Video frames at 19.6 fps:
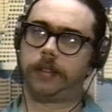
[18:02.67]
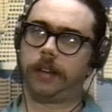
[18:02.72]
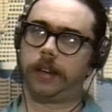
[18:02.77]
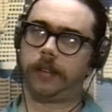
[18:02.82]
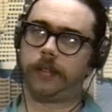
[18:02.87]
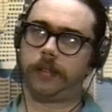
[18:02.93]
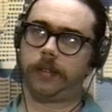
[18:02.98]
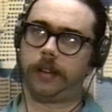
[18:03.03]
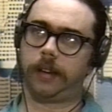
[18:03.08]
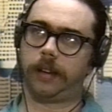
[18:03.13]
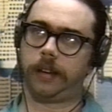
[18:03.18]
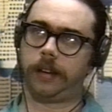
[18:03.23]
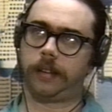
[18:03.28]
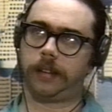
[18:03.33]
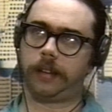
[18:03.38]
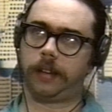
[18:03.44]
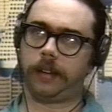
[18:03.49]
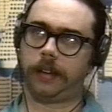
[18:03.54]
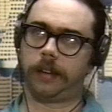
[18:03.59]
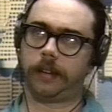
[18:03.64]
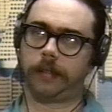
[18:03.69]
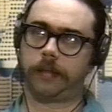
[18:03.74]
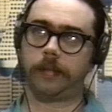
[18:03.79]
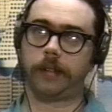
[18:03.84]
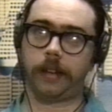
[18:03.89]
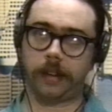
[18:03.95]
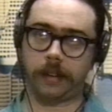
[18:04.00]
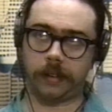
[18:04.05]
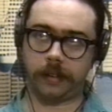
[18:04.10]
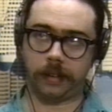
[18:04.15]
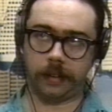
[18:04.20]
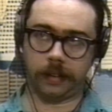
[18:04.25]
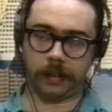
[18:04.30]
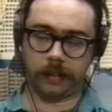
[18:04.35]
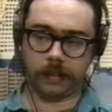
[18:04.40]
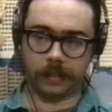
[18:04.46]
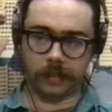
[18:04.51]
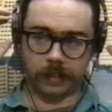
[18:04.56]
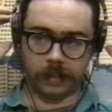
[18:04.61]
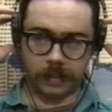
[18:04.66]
the other day, and they had